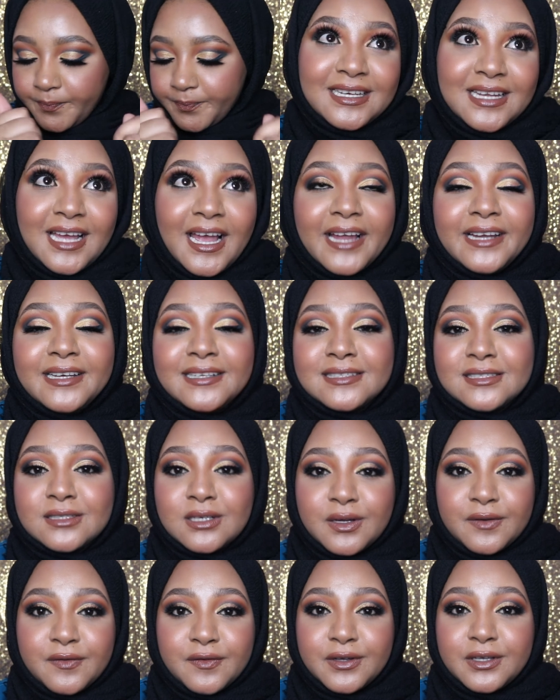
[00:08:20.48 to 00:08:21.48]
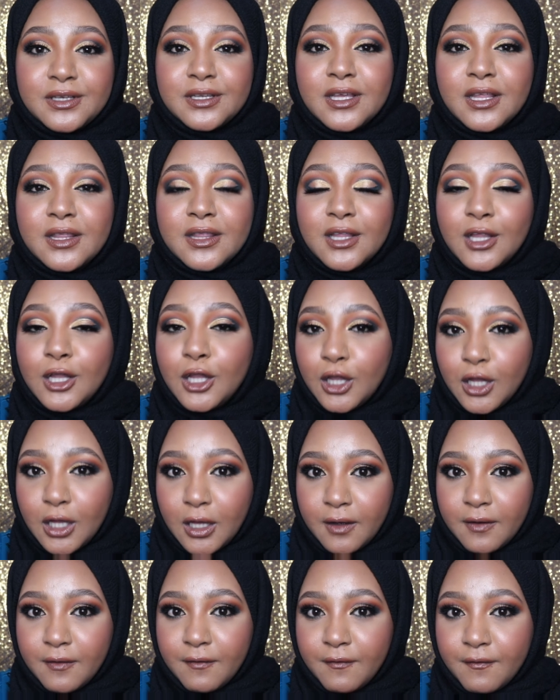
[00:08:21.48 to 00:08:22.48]
I discovered the
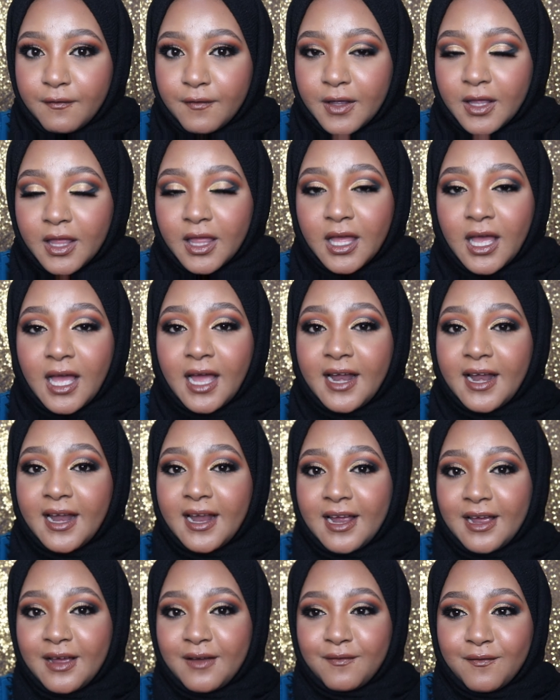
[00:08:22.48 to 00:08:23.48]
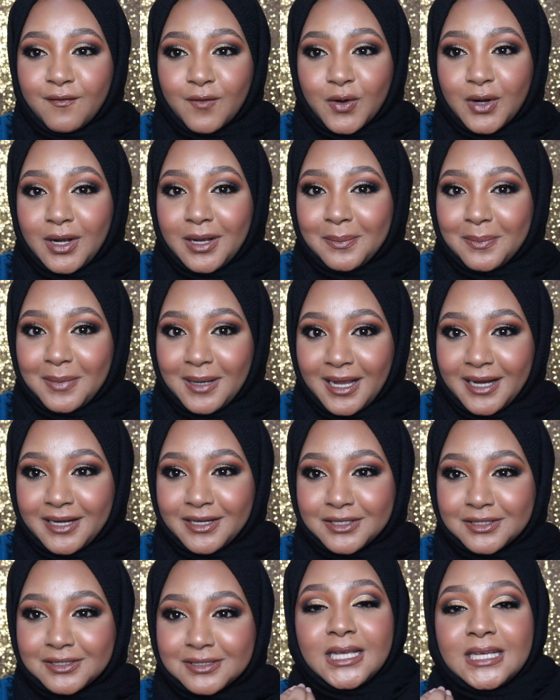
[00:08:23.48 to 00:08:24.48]
love I have for lip
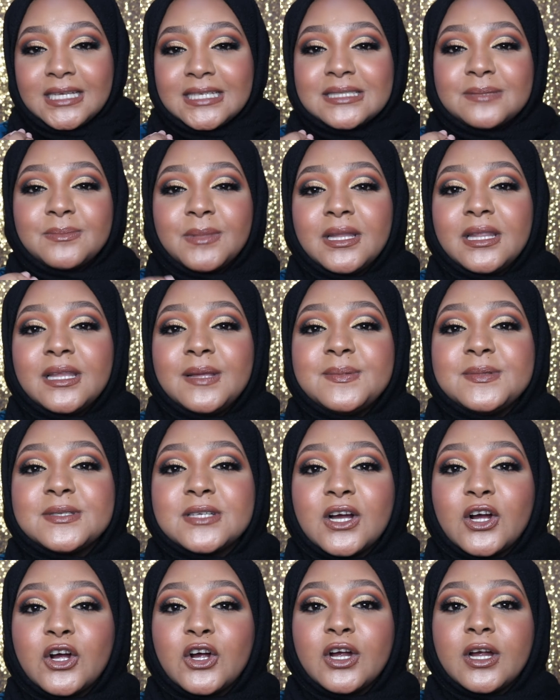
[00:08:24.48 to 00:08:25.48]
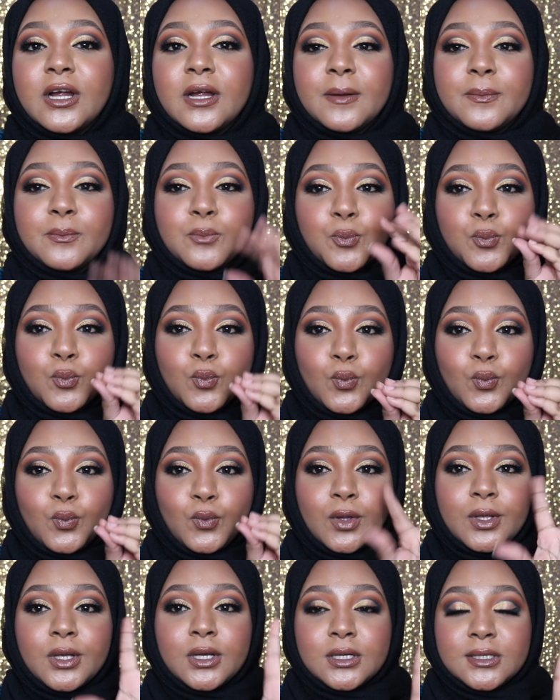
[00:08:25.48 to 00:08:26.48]
liners because my lips are
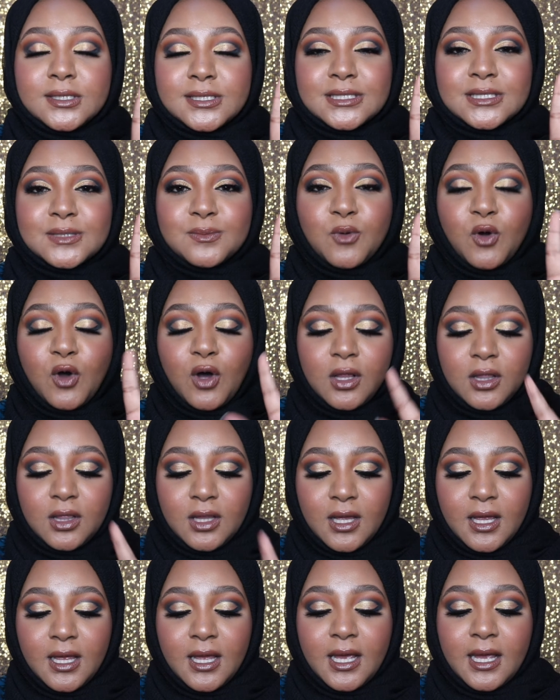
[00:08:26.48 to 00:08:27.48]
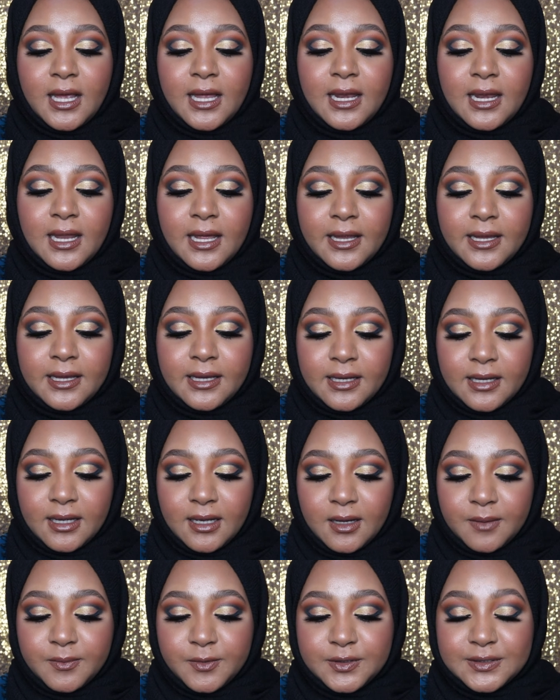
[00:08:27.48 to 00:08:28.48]
small. I like
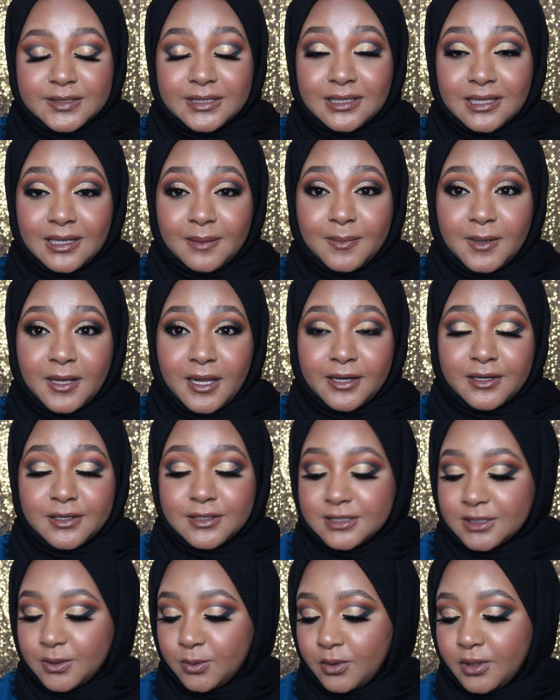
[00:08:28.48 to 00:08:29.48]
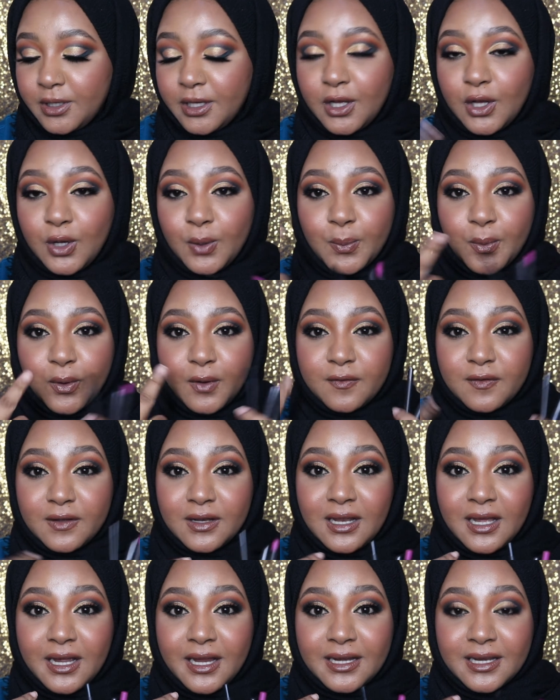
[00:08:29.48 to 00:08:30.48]
using lip liners that would help
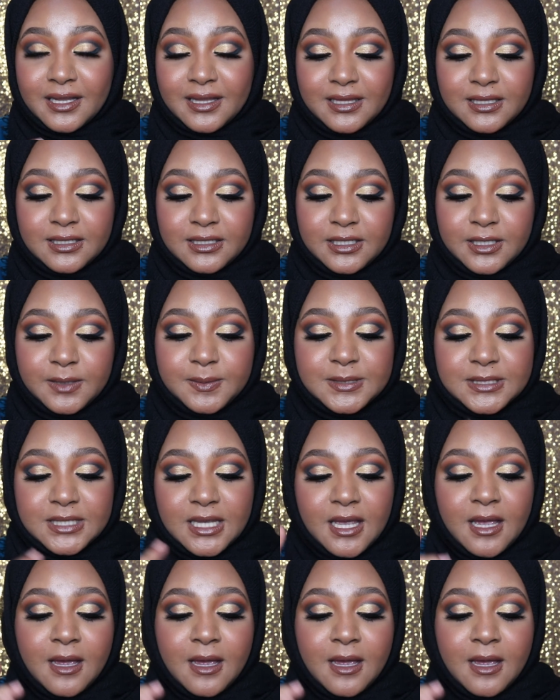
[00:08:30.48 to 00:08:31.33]
overline the lips.